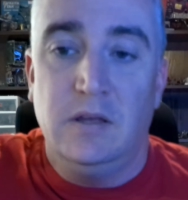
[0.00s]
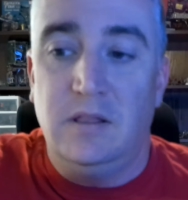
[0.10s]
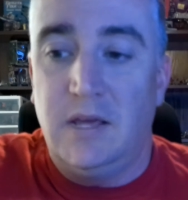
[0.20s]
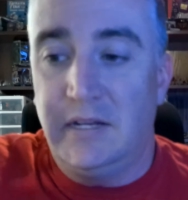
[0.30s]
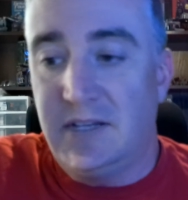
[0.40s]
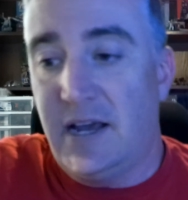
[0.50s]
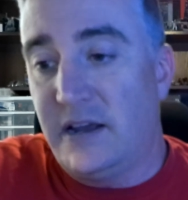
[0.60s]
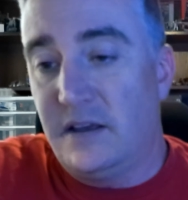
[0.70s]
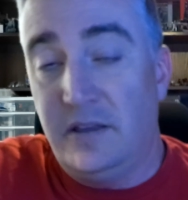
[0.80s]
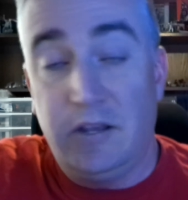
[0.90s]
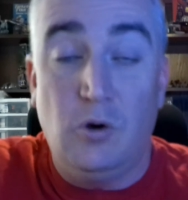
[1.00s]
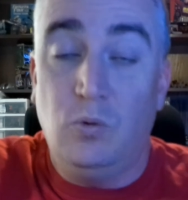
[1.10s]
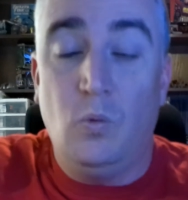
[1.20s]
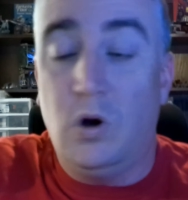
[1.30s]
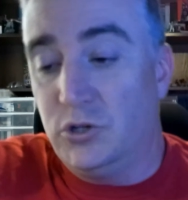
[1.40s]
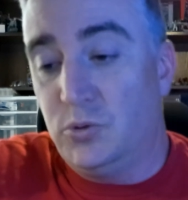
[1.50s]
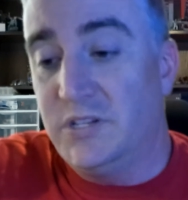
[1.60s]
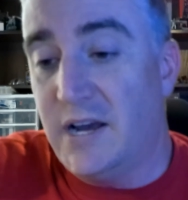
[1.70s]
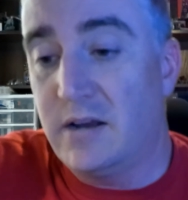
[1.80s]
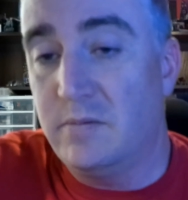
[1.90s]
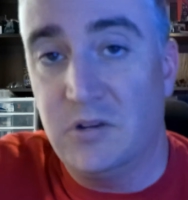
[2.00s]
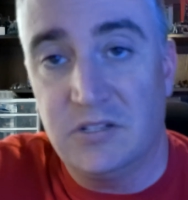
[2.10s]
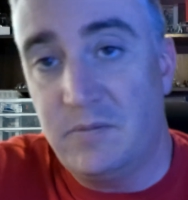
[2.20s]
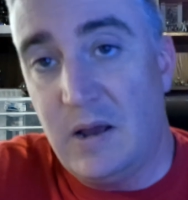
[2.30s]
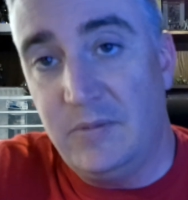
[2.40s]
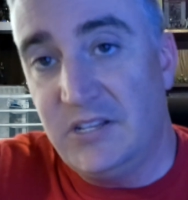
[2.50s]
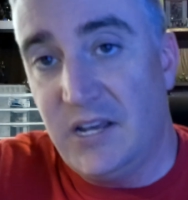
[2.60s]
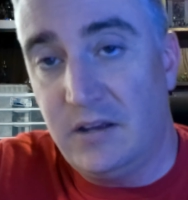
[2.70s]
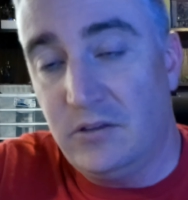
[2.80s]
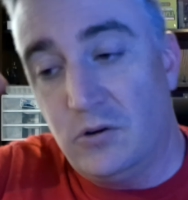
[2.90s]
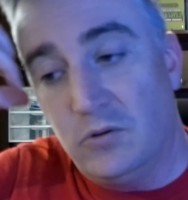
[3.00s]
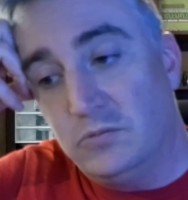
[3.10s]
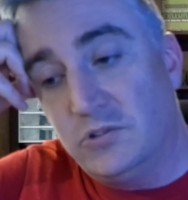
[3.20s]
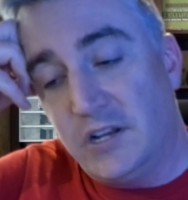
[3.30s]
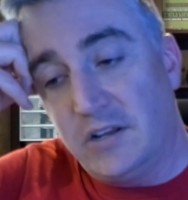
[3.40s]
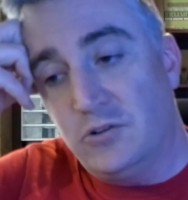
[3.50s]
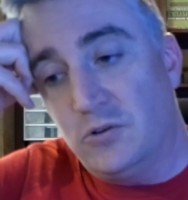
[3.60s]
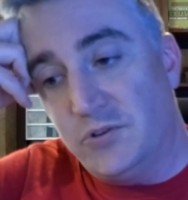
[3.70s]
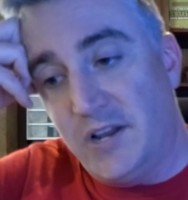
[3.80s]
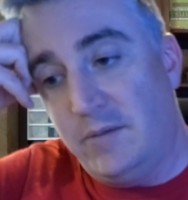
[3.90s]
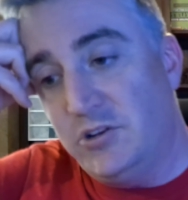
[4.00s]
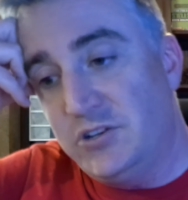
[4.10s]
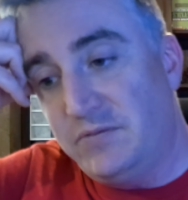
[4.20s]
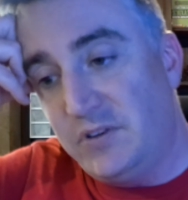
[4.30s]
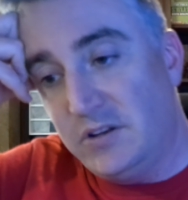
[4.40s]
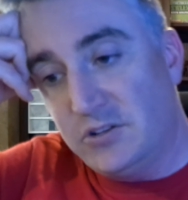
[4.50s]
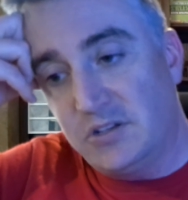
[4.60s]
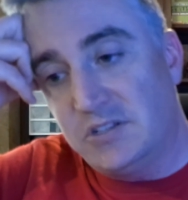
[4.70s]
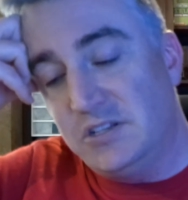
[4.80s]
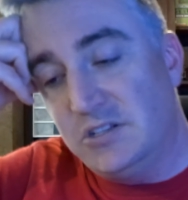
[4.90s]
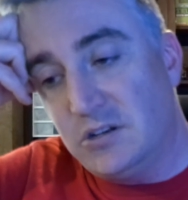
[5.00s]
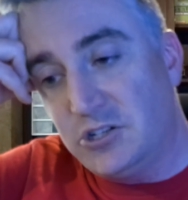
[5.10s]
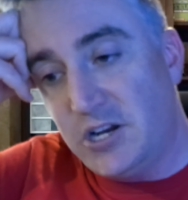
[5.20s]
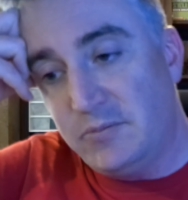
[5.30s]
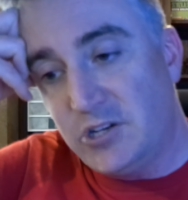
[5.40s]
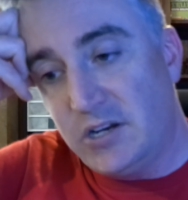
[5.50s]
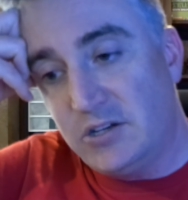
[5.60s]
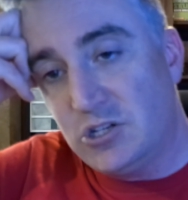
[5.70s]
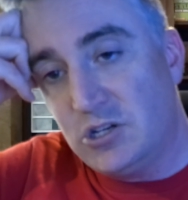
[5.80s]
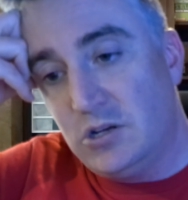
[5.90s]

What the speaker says: they attack, they don't want to attack him because they might be taking their own damage if he succeeds on shape change.